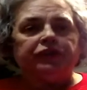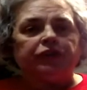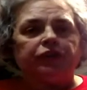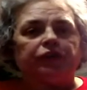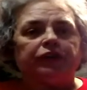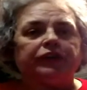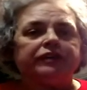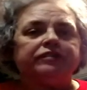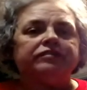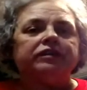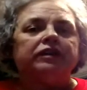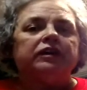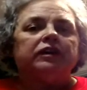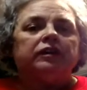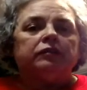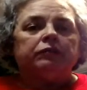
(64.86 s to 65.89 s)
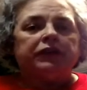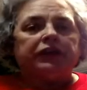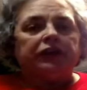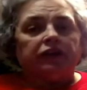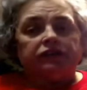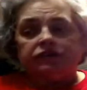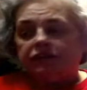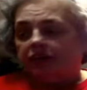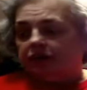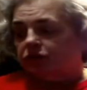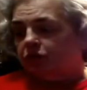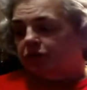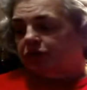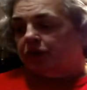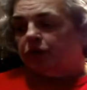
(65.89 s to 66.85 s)
degrees because
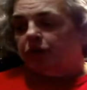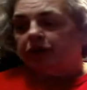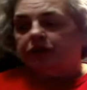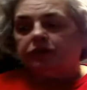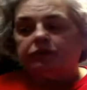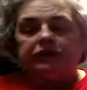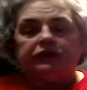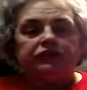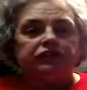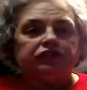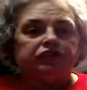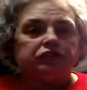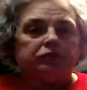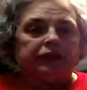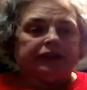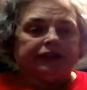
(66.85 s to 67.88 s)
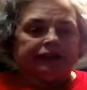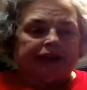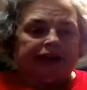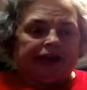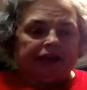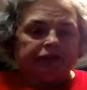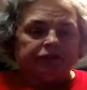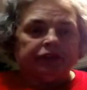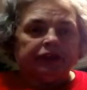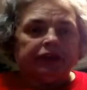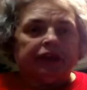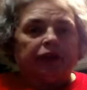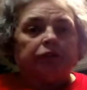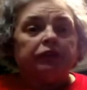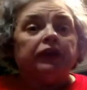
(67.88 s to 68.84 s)
that's what they recommended you bake it at.
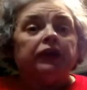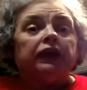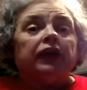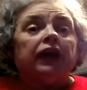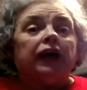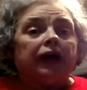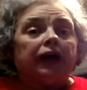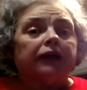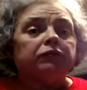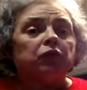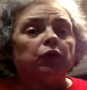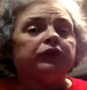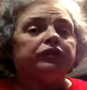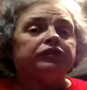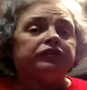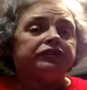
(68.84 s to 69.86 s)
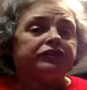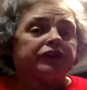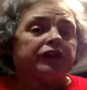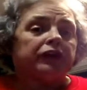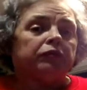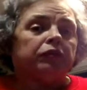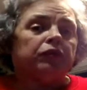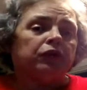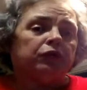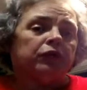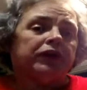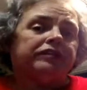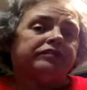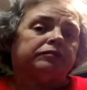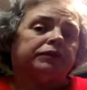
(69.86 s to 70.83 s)
Now, I'm going to double the
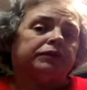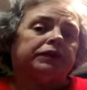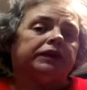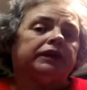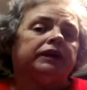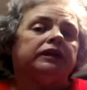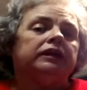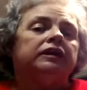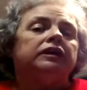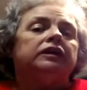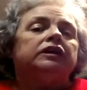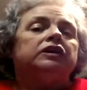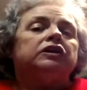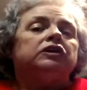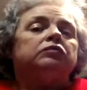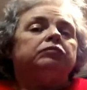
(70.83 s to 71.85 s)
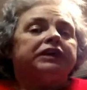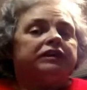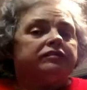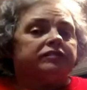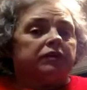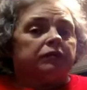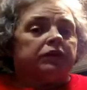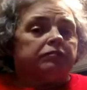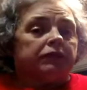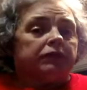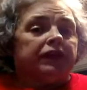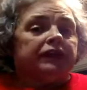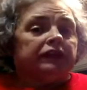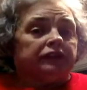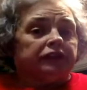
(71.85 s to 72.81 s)
recipe because I'm going to
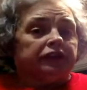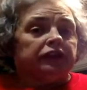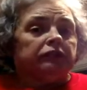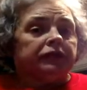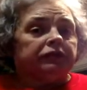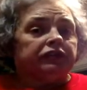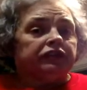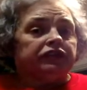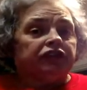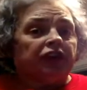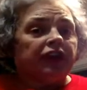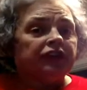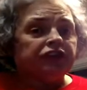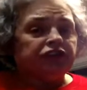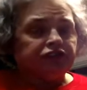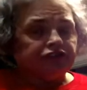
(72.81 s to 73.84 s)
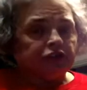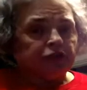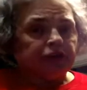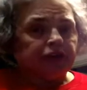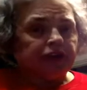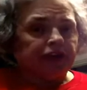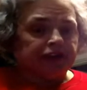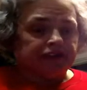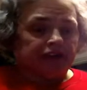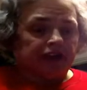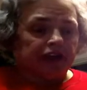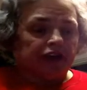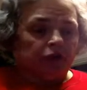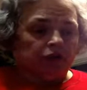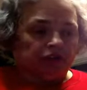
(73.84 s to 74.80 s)
make a little bit of a change to it as
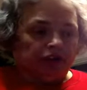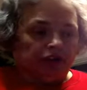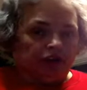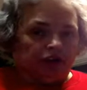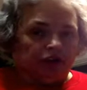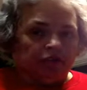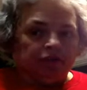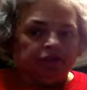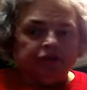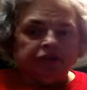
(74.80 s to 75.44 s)
I go along.